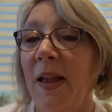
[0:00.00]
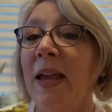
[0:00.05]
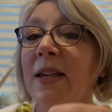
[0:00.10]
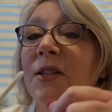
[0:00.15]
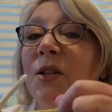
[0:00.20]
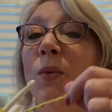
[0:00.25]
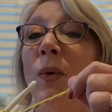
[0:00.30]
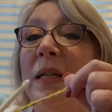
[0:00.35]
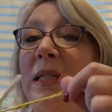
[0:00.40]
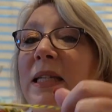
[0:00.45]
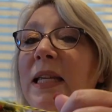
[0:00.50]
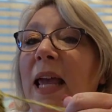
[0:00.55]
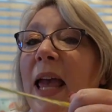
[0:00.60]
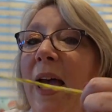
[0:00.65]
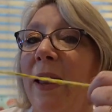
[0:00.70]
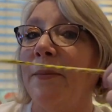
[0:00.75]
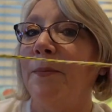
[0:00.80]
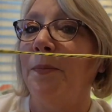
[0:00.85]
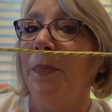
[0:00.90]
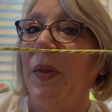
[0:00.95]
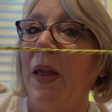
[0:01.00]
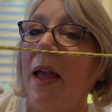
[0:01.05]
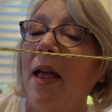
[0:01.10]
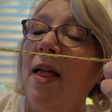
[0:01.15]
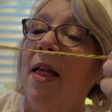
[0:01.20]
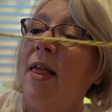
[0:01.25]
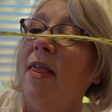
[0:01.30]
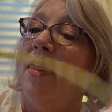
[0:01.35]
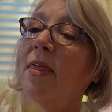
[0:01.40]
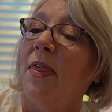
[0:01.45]
Okay, so once again,
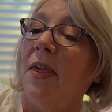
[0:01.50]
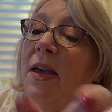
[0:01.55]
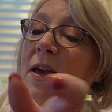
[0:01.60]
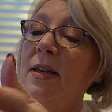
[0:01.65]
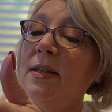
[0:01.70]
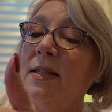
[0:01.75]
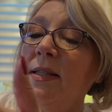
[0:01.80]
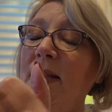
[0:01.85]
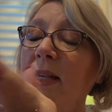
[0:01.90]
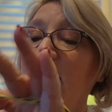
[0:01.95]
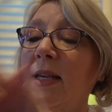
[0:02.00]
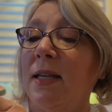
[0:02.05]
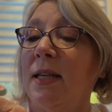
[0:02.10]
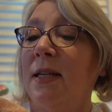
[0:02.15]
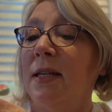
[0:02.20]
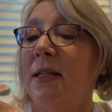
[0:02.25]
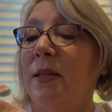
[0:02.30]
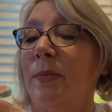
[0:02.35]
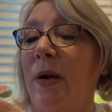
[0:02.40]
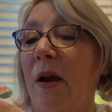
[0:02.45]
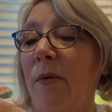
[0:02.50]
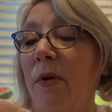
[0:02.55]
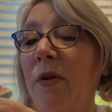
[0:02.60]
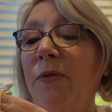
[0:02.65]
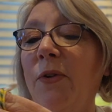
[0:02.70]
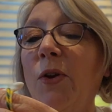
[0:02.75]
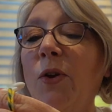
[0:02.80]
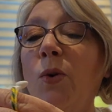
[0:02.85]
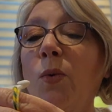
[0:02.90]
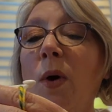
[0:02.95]
this is my
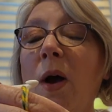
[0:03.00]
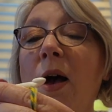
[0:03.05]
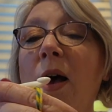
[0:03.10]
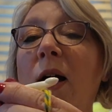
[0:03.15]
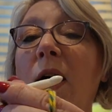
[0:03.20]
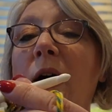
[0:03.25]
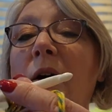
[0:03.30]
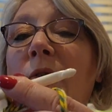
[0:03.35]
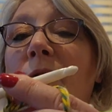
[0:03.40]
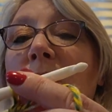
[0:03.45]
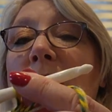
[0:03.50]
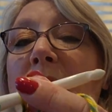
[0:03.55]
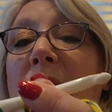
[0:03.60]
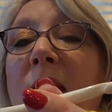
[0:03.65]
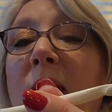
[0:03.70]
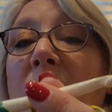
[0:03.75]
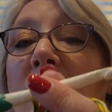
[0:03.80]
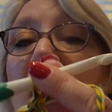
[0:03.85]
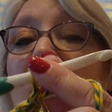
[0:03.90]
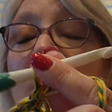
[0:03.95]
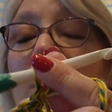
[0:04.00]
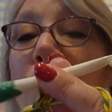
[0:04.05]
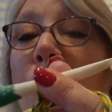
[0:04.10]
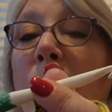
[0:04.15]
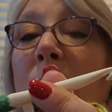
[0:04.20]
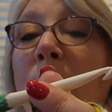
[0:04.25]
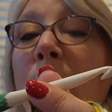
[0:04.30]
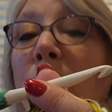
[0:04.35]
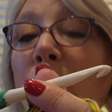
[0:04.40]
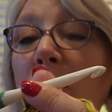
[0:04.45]
review of the
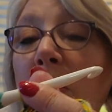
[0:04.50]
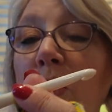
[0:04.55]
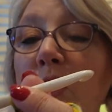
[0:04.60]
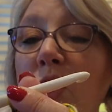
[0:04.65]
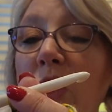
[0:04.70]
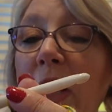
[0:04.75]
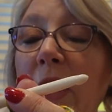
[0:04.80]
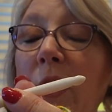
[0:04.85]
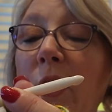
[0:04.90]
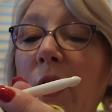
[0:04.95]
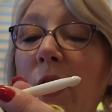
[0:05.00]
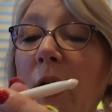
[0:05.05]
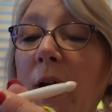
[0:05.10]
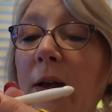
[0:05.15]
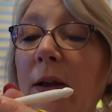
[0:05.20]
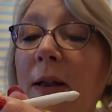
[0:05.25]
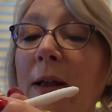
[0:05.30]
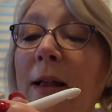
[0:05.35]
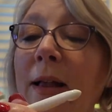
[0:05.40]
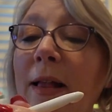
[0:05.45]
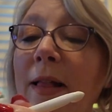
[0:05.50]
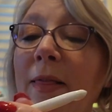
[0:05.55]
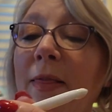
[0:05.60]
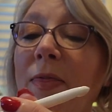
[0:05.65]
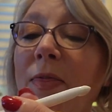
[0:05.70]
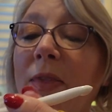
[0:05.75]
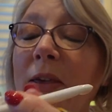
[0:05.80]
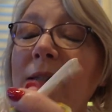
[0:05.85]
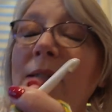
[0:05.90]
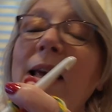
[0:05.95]
Prym crochet hook.
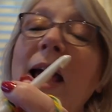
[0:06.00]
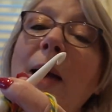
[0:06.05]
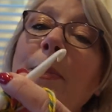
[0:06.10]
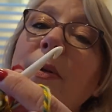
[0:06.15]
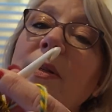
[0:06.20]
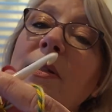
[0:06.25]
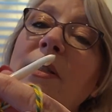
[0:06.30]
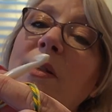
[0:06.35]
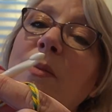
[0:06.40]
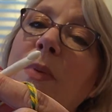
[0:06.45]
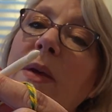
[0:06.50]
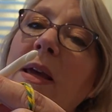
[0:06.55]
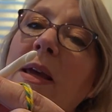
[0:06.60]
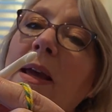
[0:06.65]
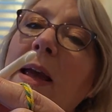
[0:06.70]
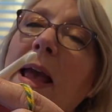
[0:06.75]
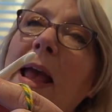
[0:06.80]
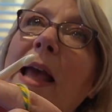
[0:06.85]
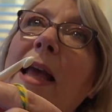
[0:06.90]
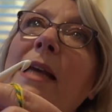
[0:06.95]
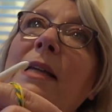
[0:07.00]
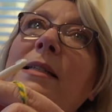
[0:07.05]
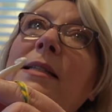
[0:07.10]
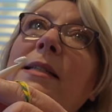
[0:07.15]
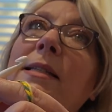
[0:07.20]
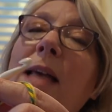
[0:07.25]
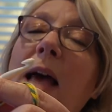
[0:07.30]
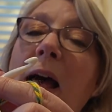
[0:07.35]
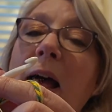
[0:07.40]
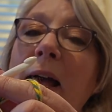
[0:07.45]
This happens to be a
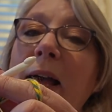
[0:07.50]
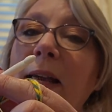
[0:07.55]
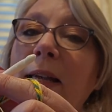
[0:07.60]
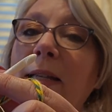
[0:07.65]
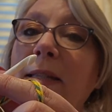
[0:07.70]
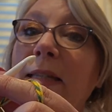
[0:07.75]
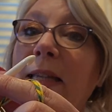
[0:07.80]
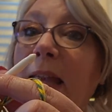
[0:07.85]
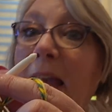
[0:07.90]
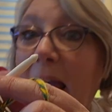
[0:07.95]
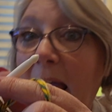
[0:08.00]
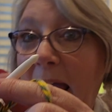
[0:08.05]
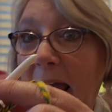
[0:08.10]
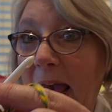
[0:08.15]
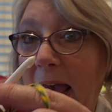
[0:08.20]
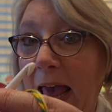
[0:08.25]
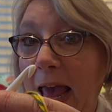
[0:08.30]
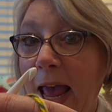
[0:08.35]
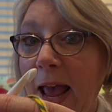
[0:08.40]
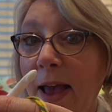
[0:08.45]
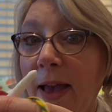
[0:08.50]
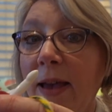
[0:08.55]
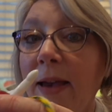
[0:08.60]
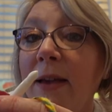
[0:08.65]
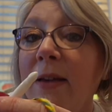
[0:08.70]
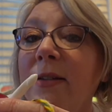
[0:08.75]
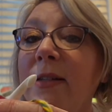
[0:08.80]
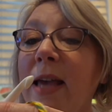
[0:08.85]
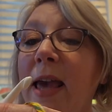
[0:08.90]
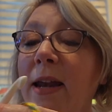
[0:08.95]
size K,
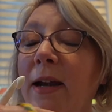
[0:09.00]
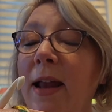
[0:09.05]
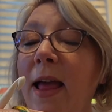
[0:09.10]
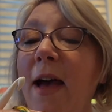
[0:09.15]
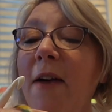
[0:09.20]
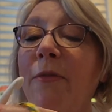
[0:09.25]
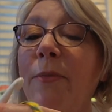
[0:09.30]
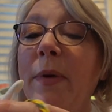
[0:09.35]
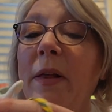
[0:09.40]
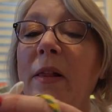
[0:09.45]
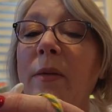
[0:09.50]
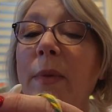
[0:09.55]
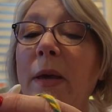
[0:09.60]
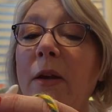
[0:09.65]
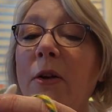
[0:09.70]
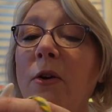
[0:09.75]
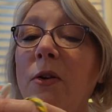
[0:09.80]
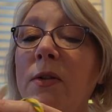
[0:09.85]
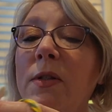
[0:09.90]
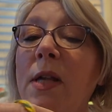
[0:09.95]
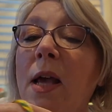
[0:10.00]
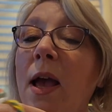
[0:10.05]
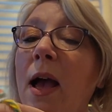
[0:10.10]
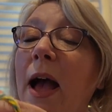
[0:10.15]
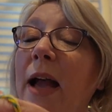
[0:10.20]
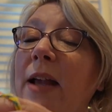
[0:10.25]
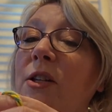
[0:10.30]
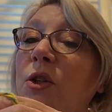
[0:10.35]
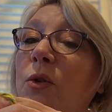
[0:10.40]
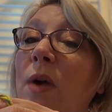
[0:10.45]
10.5 millimeters.
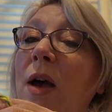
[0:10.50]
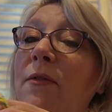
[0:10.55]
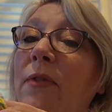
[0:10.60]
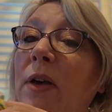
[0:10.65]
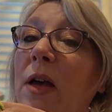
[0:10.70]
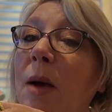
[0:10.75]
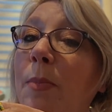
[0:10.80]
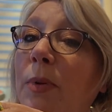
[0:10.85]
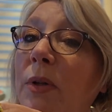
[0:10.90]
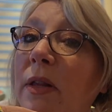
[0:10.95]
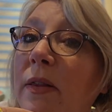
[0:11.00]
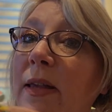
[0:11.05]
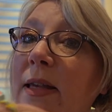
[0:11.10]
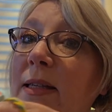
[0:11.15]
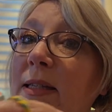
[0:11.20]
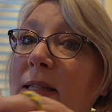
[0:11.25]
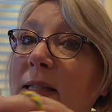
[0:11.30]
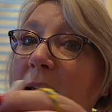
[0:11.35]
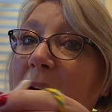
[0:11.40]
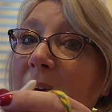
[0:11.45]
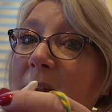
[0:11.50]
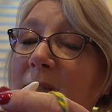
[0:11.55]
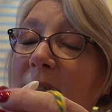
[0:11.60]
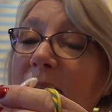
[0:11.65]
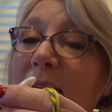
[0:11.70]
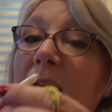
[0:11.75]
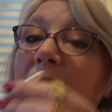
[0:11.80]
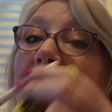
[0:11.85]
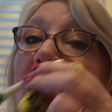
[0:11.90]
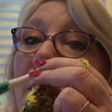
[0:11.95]
I do have a couple of these
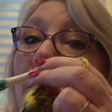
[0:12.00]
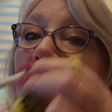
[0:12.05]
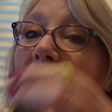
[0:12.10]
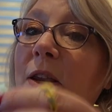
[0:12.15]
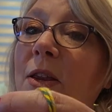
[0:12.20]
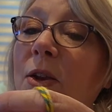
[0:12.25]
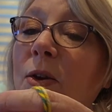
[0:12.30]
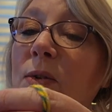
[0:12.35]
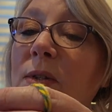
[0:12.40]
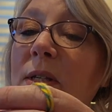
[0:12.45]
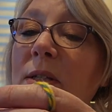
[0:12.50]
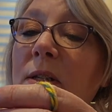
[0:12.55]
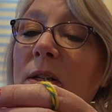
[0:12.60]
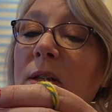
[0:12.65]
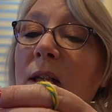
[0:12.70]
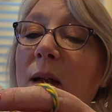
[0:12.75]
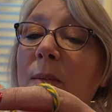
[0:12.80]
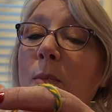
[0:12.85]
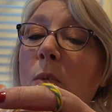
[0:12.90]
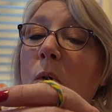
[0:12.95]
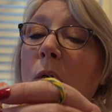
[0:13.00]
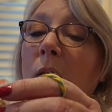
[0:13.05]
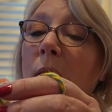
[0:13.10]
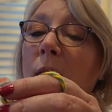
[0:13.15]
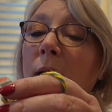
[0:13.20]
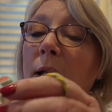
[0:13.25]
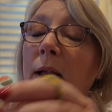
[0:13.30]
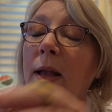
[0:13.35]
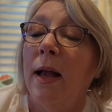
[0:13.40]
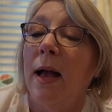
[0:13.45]
sets. I'm going to use these a lot
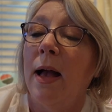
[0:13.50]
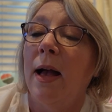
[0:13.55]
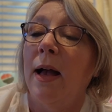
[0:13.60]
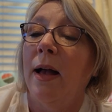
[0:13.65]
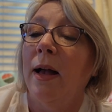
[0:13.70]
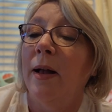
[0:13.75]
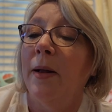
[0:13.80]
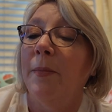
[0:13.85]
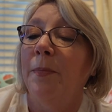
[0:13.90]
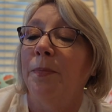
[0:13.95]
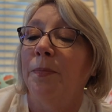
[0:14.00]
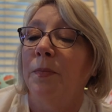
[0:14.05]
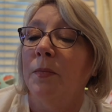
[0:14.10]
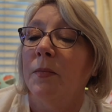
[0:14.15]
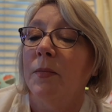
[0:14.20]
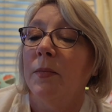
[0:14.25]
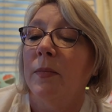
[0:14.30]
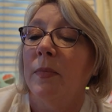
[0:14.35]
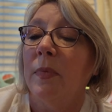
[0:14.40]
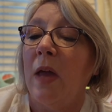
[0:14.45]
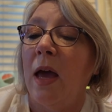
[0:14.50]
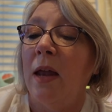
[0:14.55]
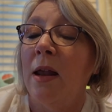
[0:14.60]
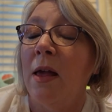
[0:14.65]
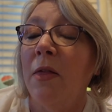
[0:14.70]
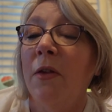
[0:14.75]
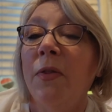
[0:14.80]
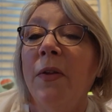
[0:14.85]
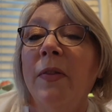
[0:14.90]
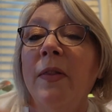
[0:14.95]
more.
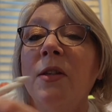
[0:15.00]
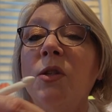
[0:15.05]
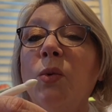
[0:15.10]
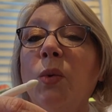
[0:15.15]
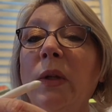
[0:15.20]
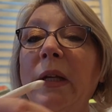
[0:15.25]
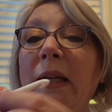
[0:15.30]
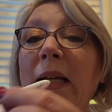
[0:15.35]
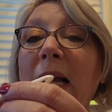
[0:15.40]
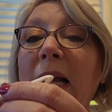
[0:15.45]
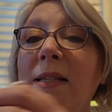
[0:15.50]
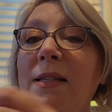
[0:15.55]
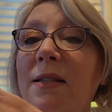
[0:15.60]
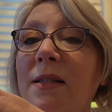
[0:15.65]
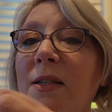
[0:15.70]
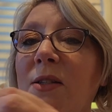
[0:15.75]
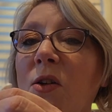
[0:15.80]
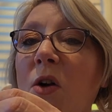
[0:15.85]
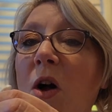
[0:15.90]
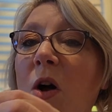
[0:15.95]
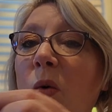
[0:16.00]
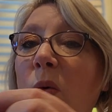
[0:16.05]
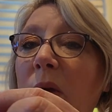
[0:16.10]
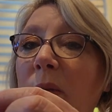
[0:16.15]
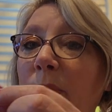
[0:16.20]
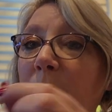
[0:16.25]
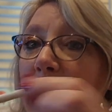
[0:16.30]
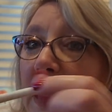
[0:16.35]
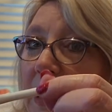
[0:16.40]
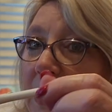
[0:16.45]
Another thing that's really nice is it's all
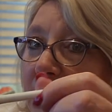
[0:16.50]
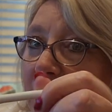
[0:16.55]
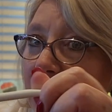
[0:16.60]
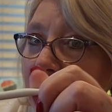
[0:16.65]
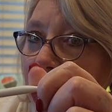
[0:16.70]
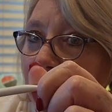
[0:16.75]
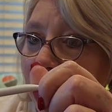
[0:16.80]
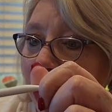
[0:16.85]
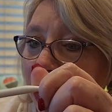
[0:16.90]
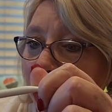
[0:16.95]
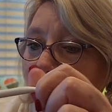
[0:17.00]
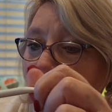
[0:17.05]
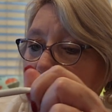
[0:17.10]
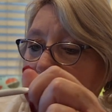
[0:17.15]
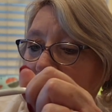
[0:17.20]
one piece.